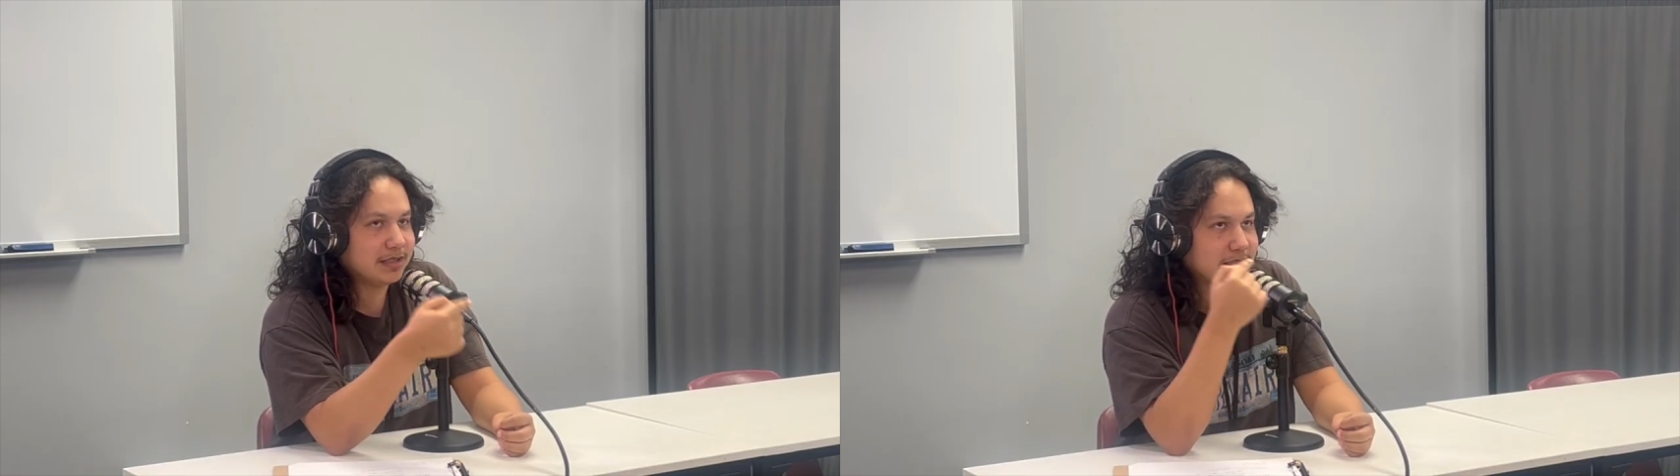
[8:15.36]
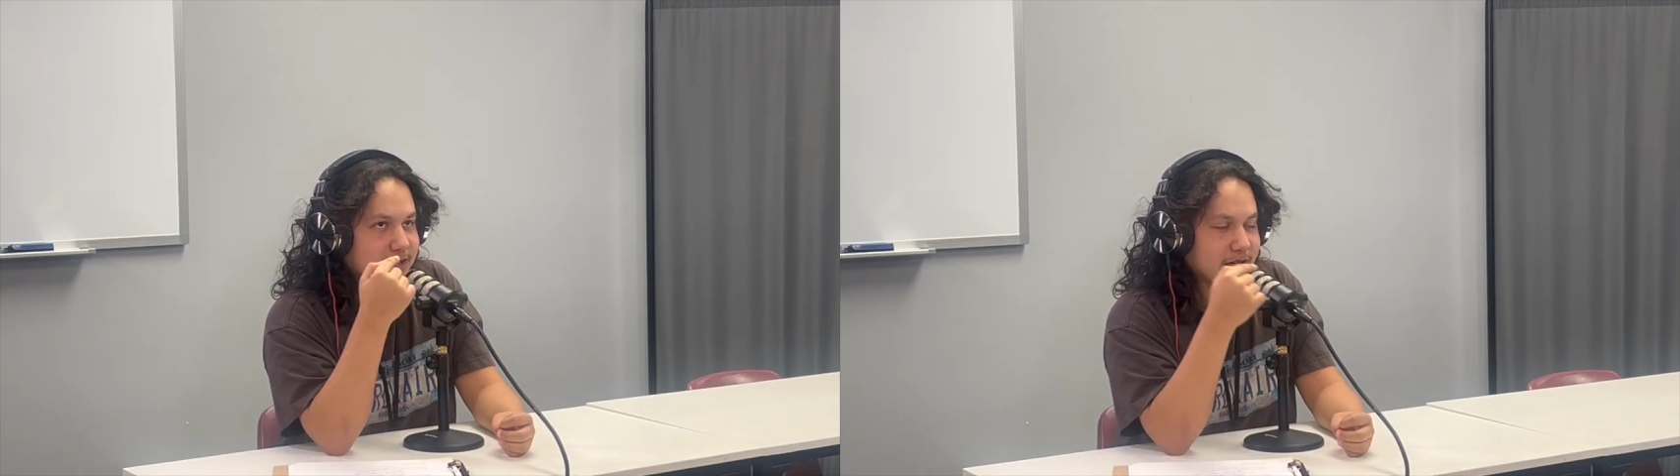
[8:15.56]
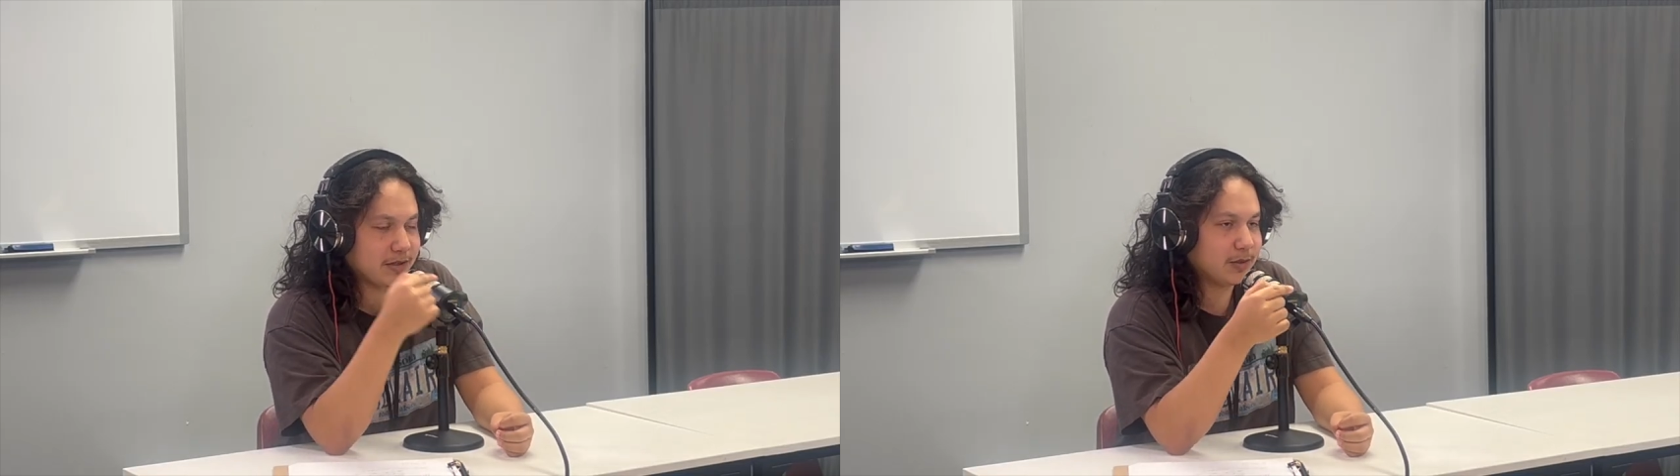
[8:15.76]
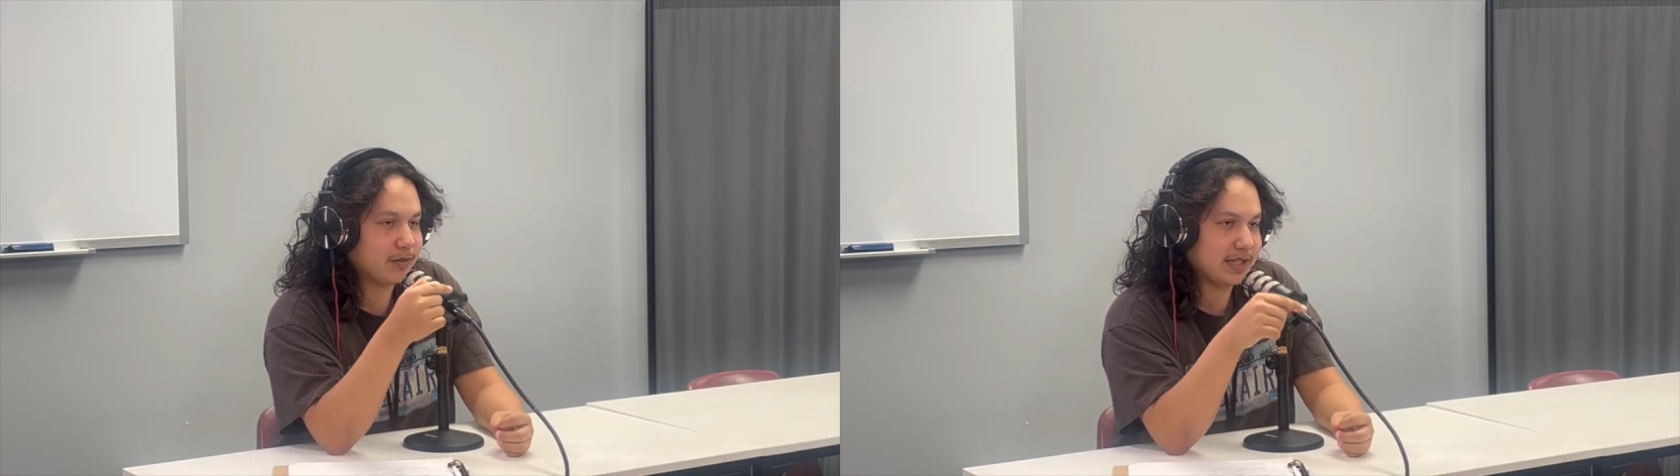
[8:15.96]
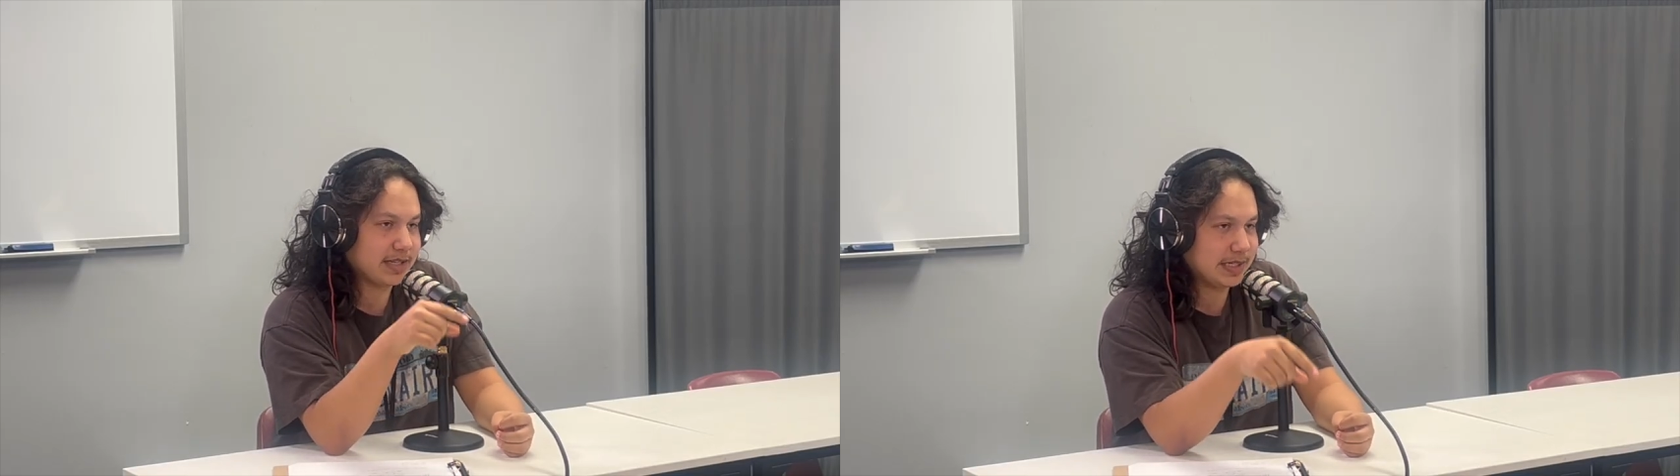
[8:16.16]
I don't know
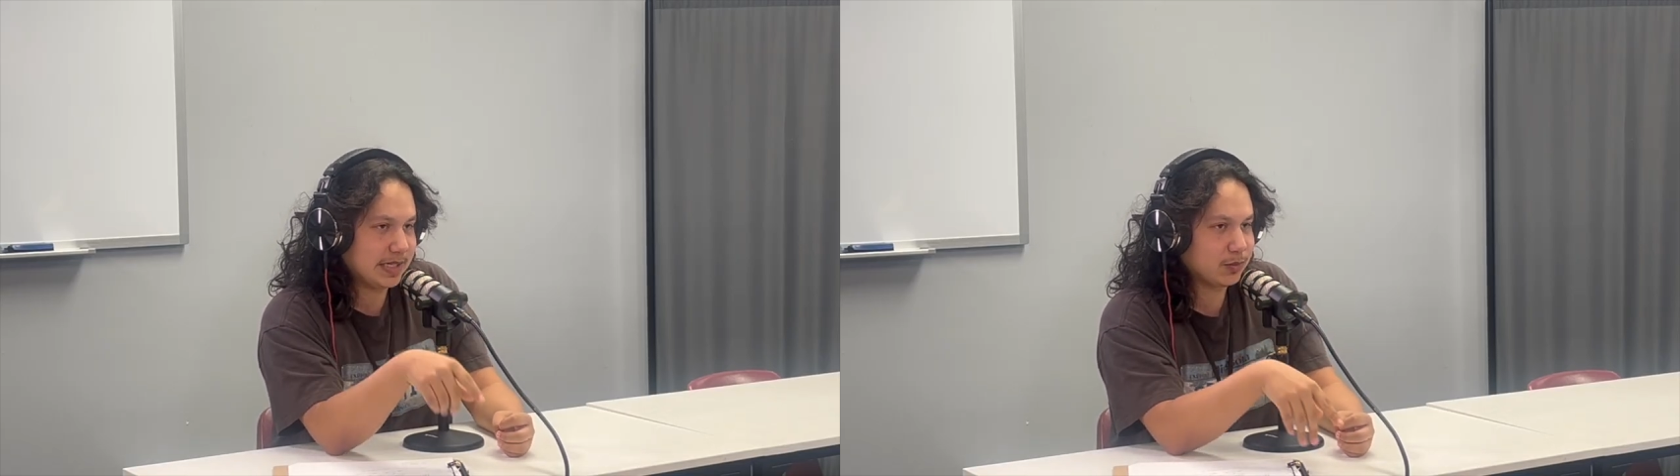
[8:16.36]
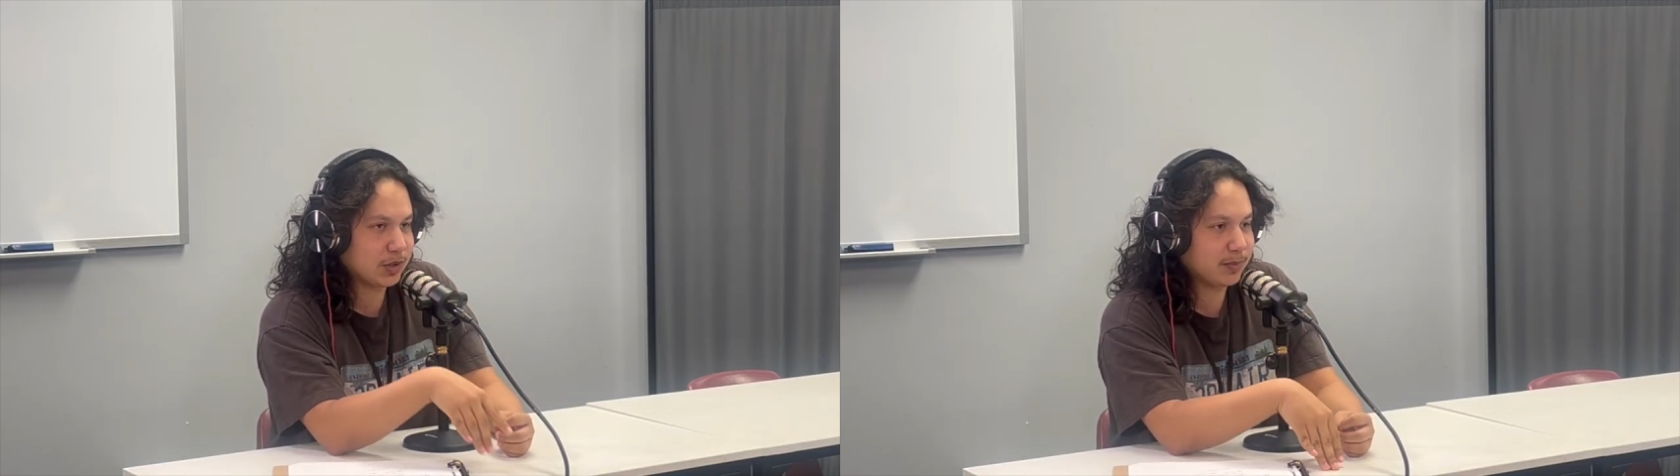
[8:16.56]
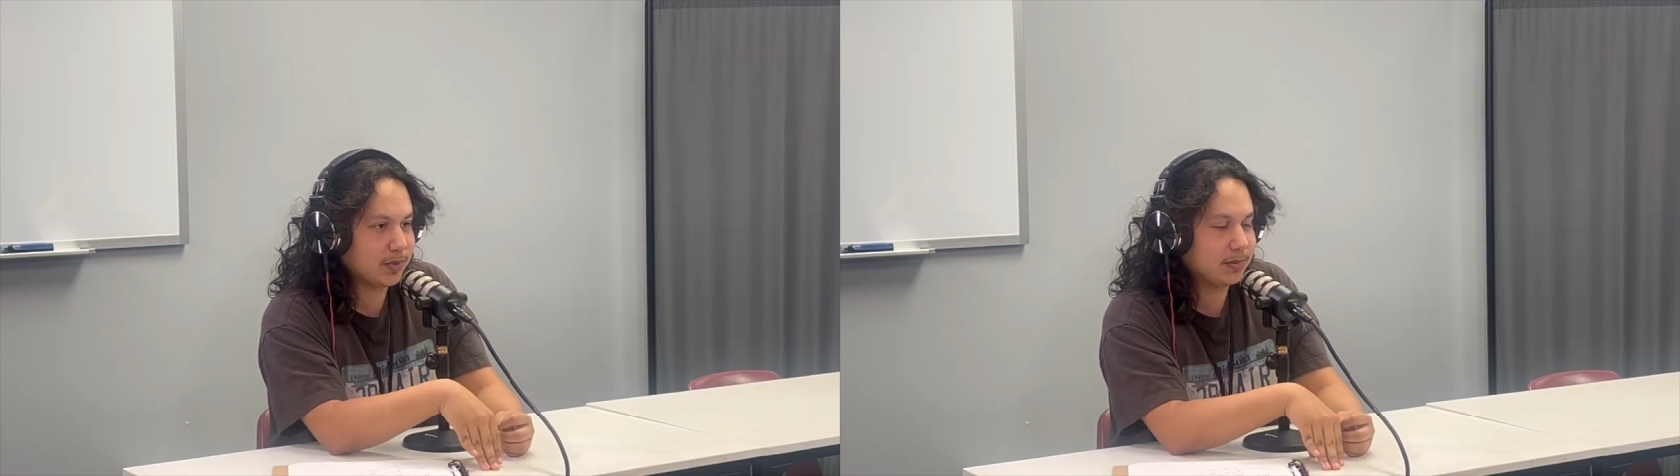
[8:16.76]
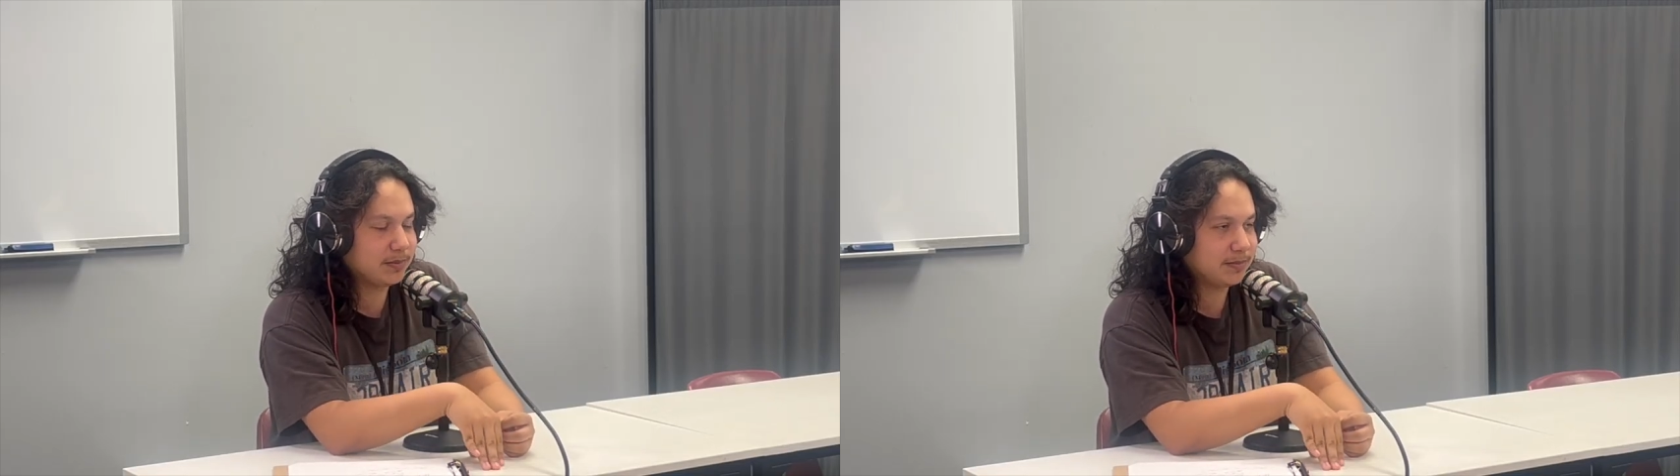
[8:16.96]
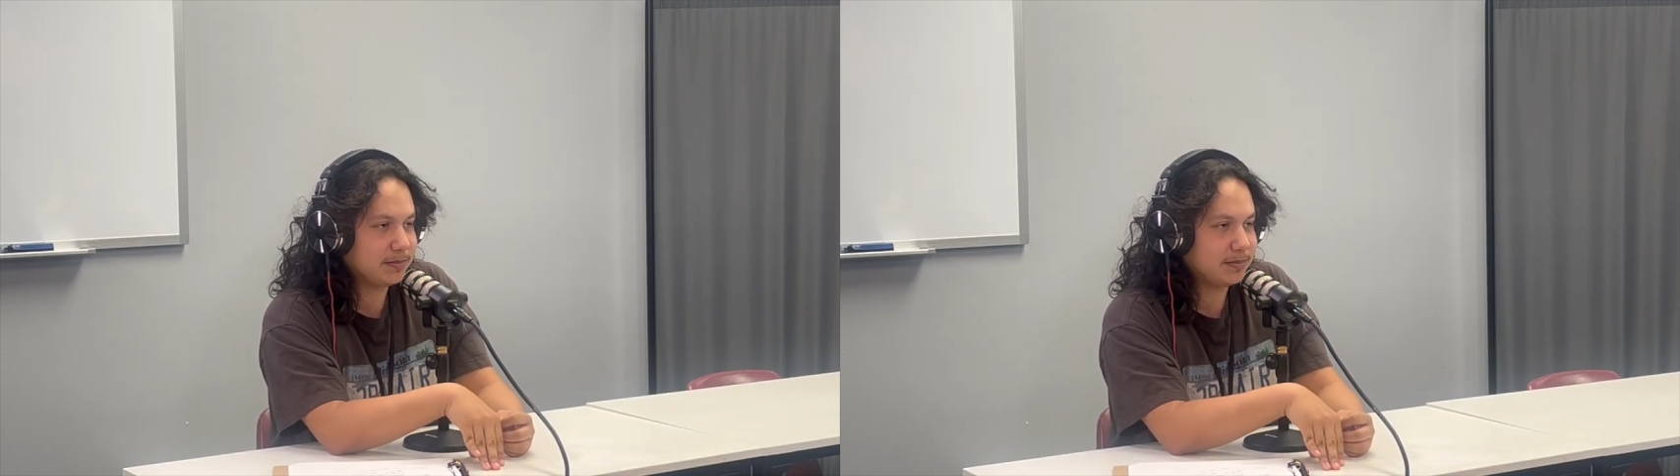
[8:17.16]
if I can name drop him,